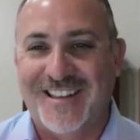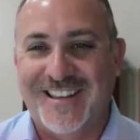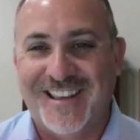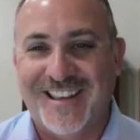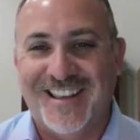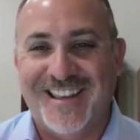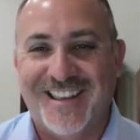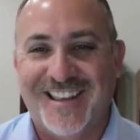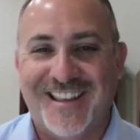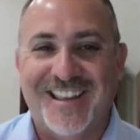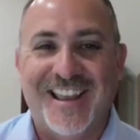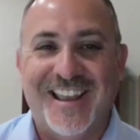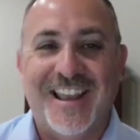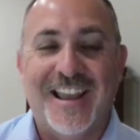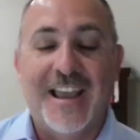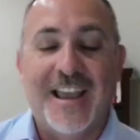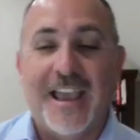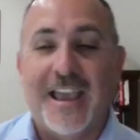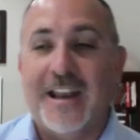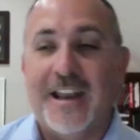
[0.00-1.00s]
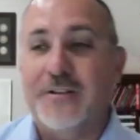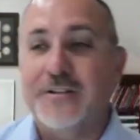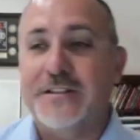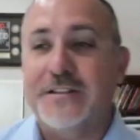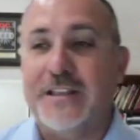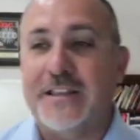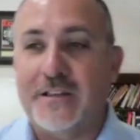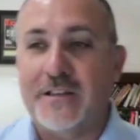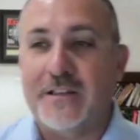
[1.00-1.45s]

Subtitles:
And I would say that